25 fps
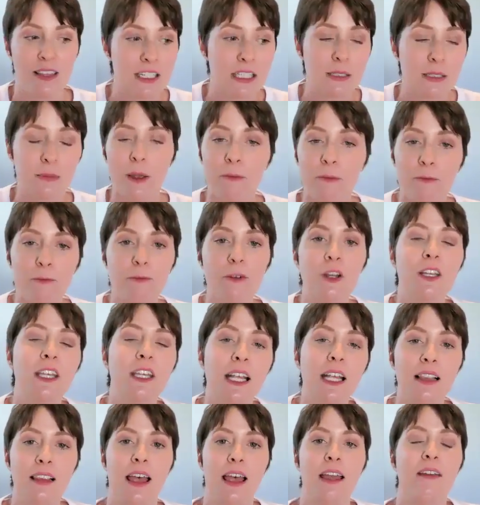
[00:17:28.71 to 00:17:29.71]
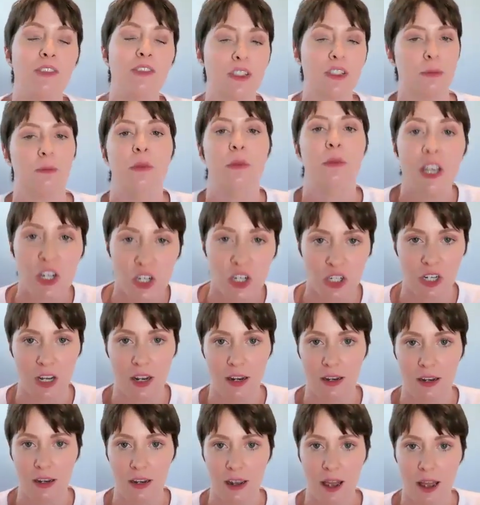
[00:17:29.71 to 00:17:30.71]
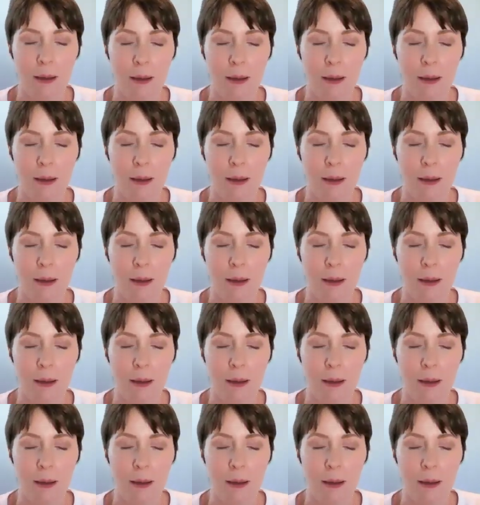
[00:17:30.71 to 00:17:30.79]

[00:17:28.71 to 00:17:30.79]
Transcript: This is my freaking life's mission.